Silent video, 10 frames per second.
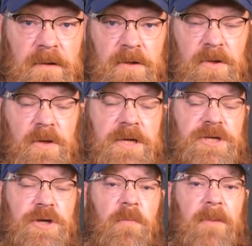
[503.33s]
could look
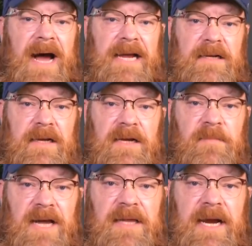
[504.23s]
at Joe Biden and
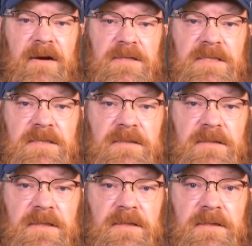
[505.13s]
Kamala Harris's
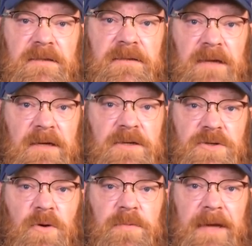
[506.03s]
gun
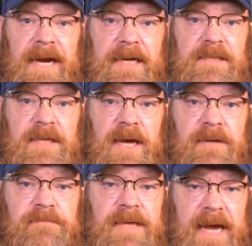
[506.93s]
control plan and
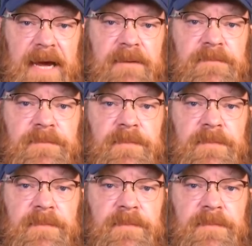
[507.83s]
say, yeah,